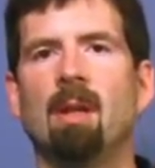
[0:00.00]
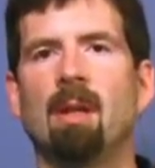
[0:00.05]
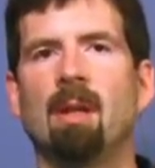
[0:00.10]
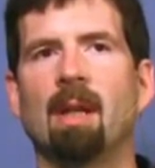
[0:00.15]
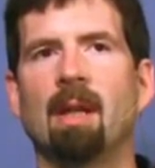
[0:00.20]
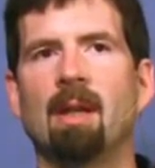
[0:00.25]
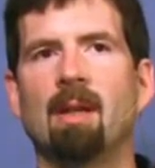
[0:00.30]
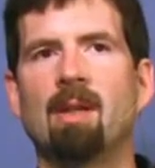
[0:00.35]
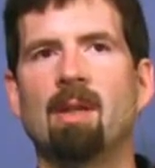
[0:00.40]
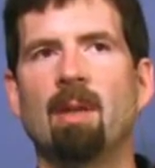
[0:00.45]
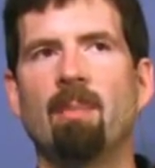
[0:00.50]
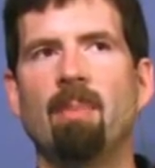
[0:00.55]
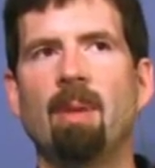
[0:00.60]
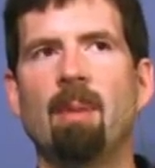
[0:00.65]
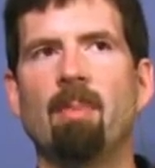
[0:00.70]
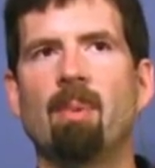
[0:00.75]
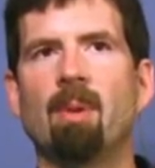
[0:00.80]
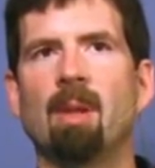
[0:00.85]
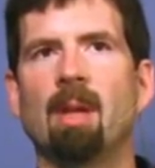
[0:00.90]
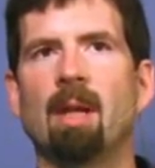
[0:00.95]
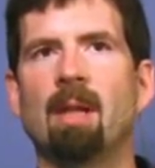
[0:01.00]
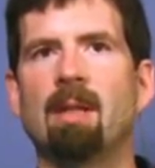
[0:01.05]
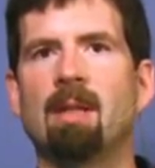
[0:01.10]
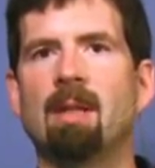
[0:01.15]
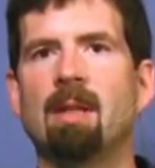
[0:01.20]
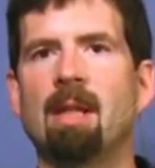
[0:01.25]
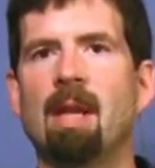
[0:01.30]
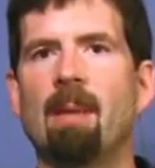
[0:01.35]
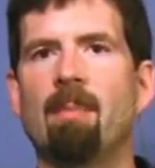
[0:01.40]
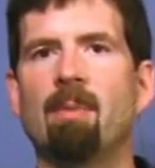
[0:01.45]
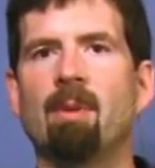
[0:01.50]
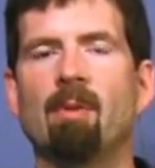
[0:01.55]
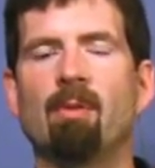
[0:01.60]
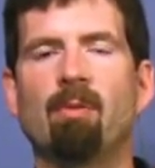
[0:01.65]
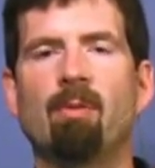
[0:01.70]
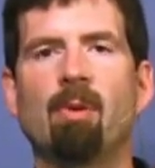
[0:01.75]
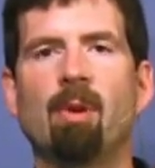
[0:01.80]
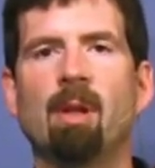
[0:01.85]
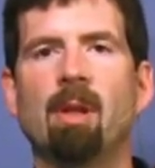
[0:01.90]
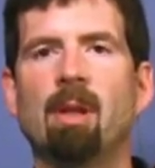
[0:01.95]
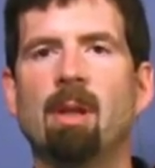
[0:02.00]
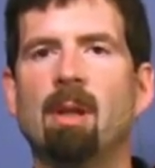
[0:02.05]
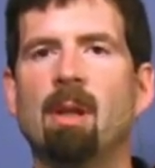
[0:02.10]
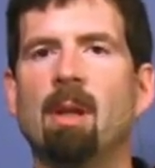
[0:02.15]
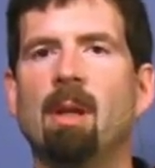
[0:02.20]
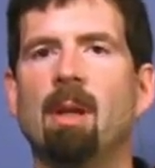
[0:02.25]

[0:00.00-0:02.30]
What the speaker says: Like some people like to tap their foot.